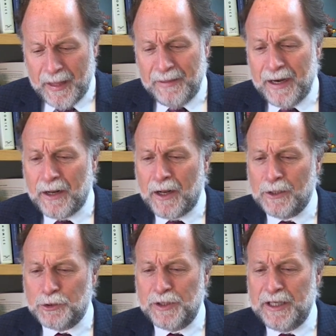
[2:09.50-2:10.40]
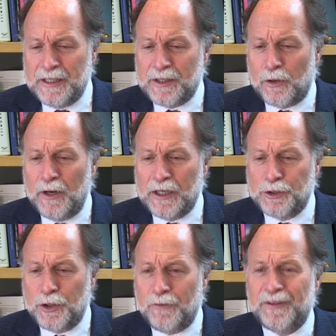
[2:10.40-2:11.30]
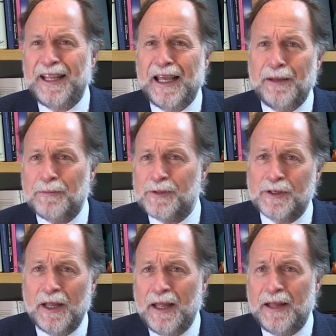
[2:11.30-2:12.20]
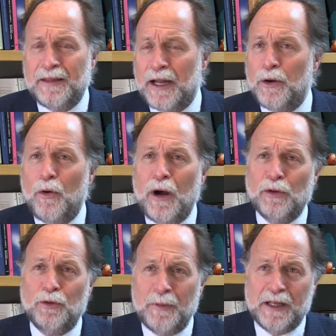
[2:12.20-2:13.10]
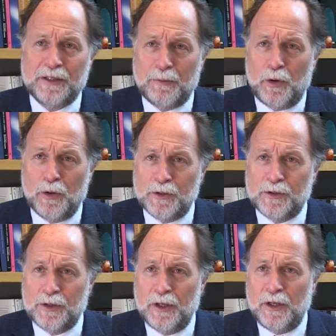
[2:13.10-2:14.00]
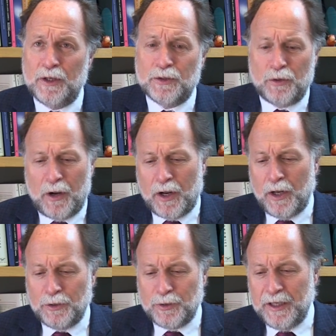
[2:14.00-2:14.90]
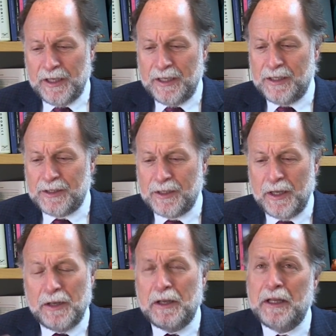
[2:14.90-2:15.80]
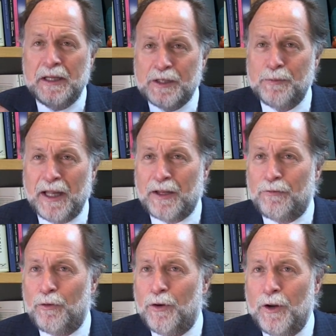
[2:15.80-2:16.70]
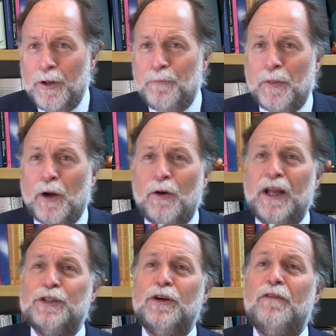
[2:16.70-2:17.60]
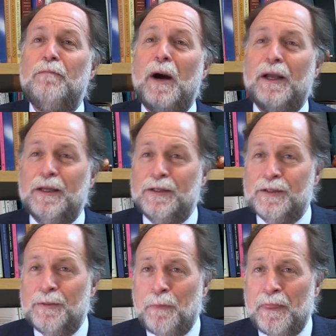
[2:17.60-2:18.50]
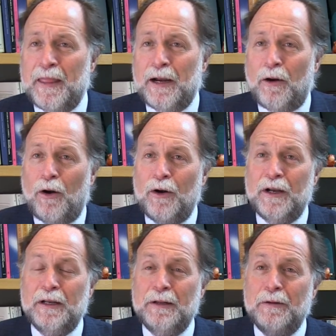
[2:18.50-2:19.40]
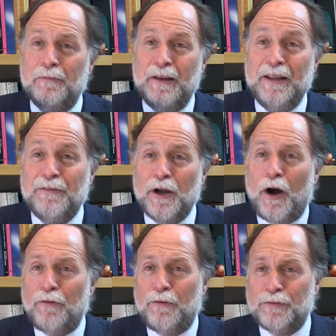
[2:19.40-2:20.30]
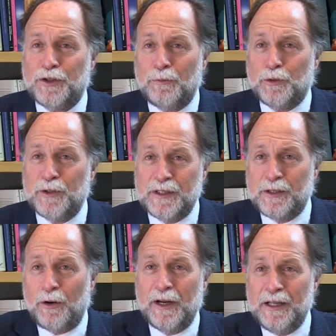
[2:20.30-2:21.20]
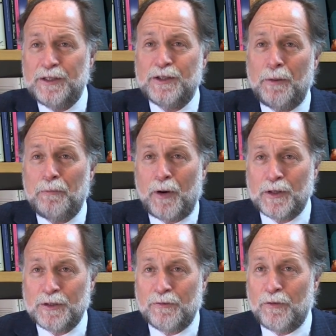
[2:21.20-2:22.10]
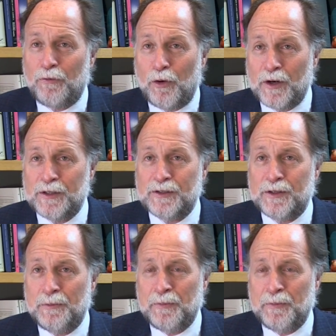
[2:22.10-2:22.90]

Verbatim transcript: And then a country is a collection of teams that know how to make some goods. So a country is, in this metaphor, a collection of monkeys that are living off of some trees. They are in some parts of the forest.